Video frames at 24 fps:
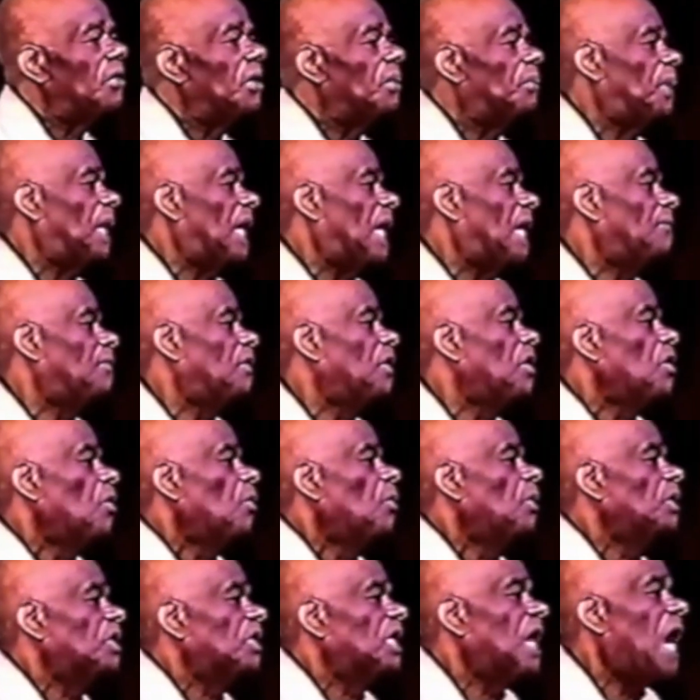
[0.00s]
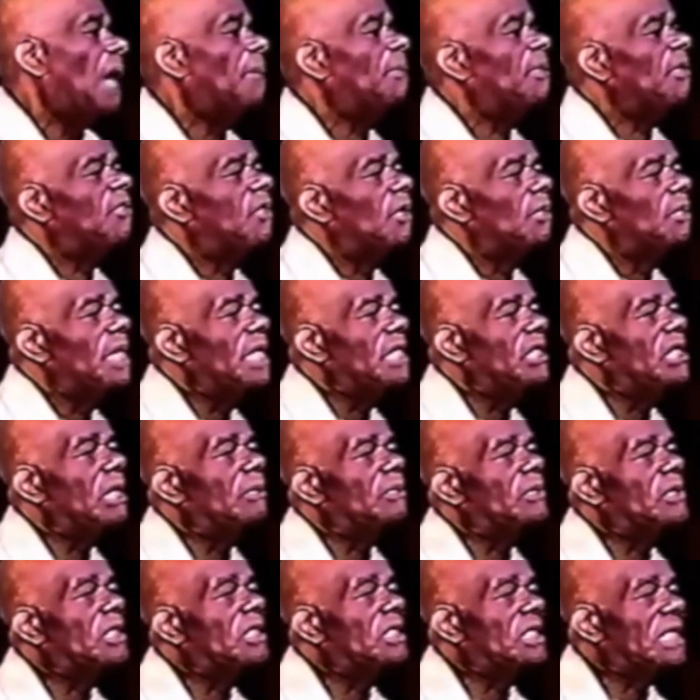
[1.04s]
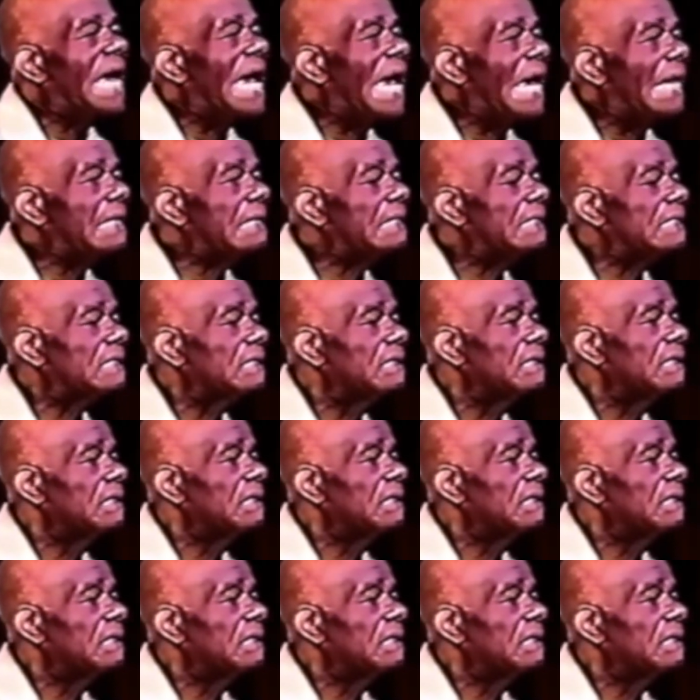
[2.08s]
the Bible was copied from Egyptian texts.